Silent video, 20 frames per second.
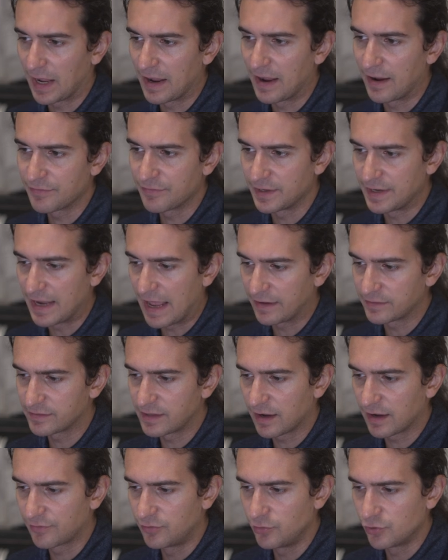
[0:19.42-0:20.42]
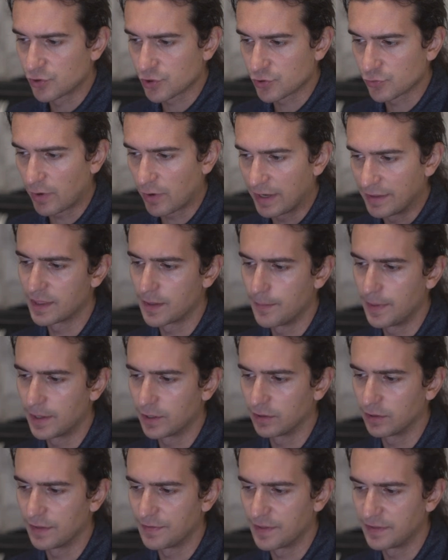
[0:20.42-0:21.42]
I have the Nasdaq futures right in the
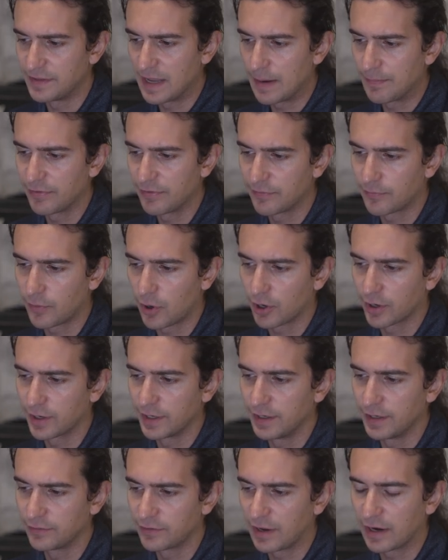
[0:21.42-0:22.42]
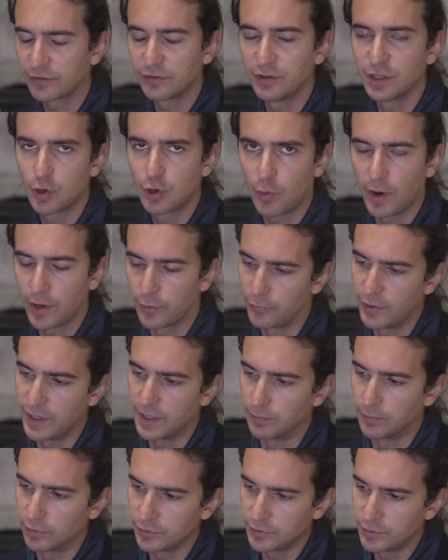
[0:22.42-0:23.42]
middle, and the depth of market is actually quite
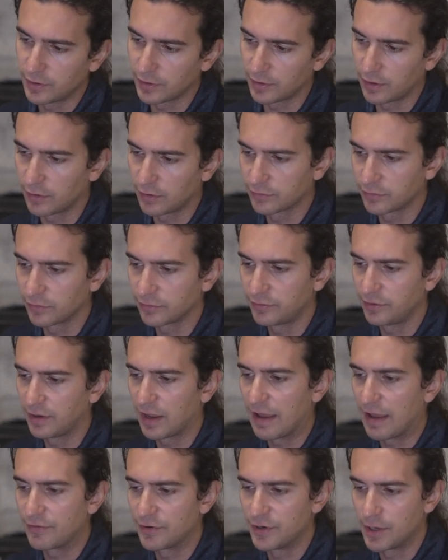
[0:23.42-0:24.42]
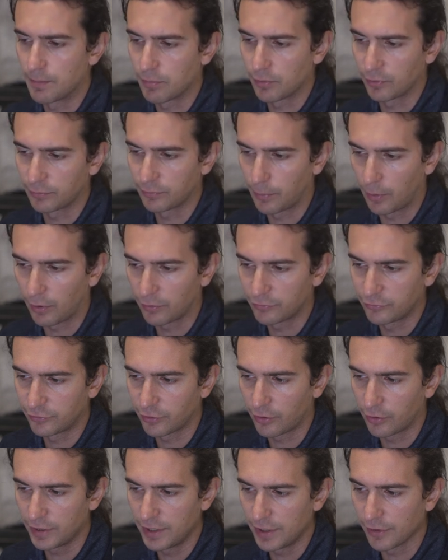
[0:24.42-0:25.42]
readable. You can also see I have a numbers bars
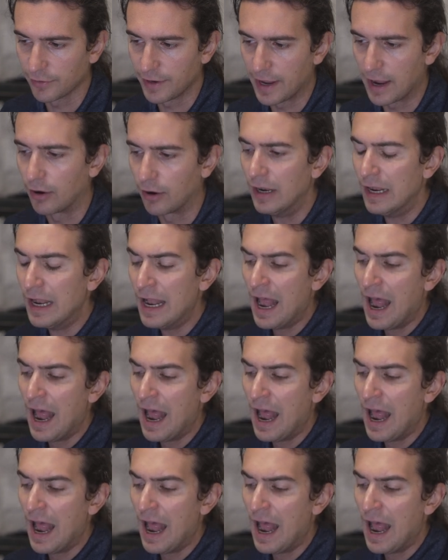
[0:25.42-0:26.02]
chart here. Now,